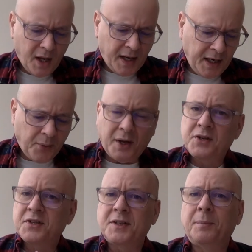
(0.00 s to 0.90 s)
Anyway,
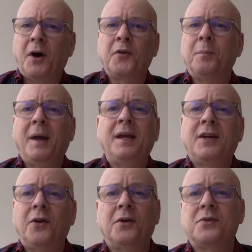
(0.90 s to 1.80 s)
just some other main
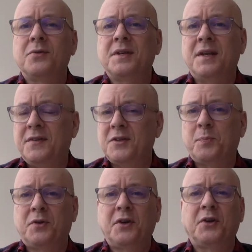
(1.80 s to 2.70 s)
characters in this
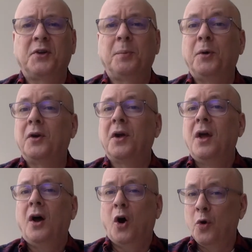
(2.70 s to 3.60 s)
particular book.
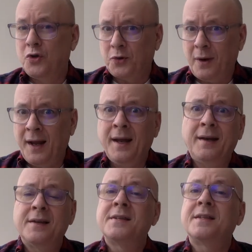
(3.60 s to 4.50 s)
Odrade
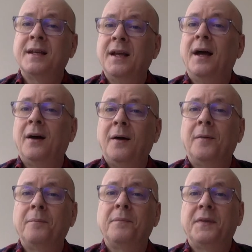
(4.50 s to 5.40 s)
is the
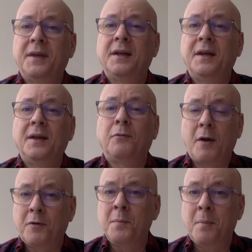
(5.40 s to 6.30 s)
um, the
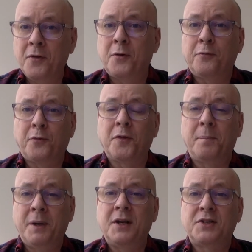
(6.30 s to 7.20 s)
Reverend Mother for the
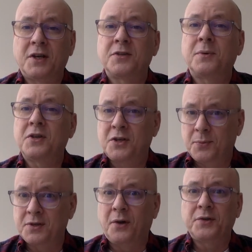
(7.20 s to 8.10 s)
Bene Gesserit. She
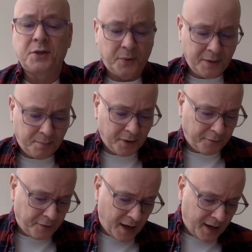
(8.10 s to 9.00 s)
was also in
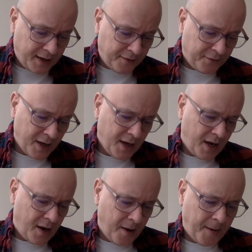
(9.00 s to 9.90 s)
Book five.
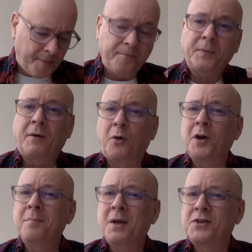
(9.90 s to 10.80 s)
Um, I've
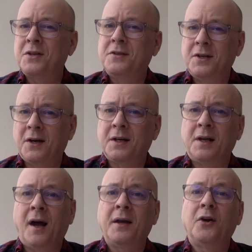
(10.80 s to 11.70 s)
already mentioned
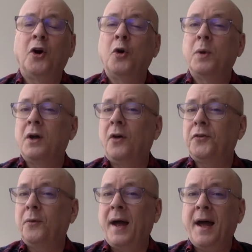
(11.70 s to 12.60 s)
Duncan Idaho. We
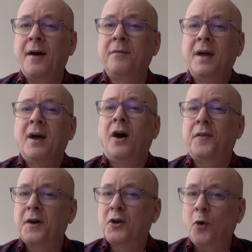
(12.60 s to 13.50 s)
also have
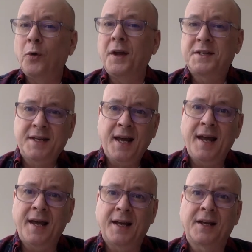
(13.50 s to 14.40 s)
the Gola
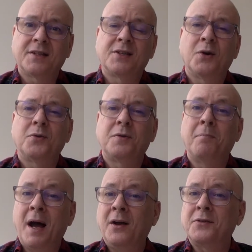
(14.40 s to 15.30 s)
Teg. So
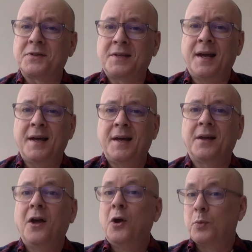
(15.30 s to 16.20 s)
Miles
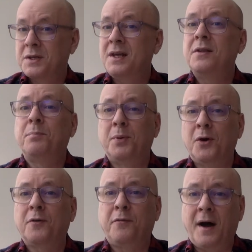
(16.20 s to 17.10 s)
Teg was in
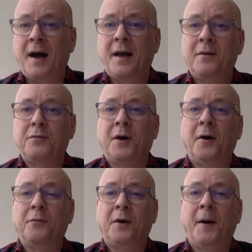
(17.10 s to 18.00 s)
Book five
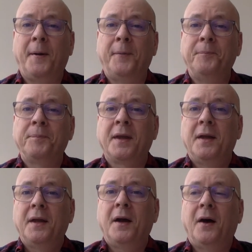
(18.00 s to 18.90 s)
of... Um,
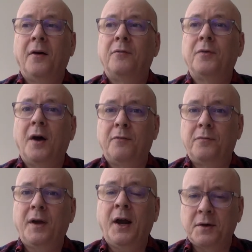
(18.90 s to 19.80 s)
Of, of
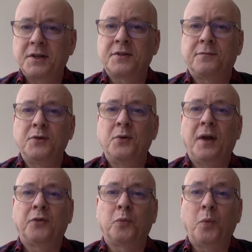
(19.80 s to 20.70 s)
Heretics of Dune,
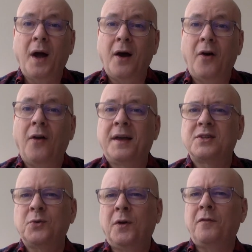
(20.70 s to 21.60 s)
as well as
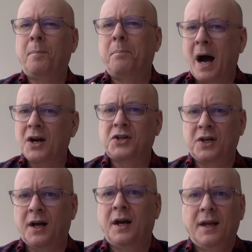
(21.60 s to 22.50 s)
sort of a
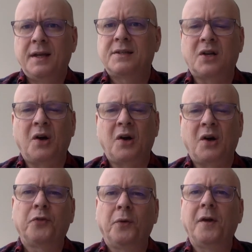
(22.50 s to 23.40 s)
basha is called.
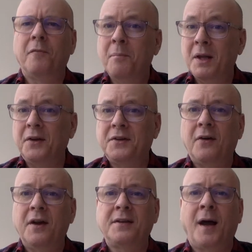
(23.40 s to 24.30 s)
It's really a
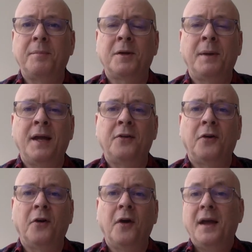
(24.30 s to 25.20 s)
military-type
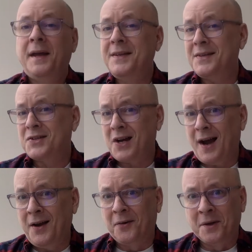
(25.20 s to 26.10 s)
commander. He's a
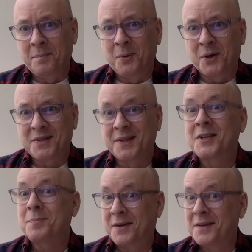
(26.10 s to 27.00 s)
child in Book
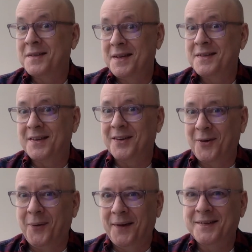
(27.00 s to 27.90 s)
six because he's a
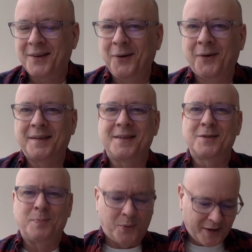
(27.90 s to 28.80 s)
Gola, too, at
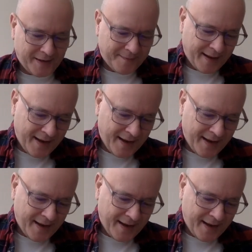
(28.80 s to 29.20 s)
this point.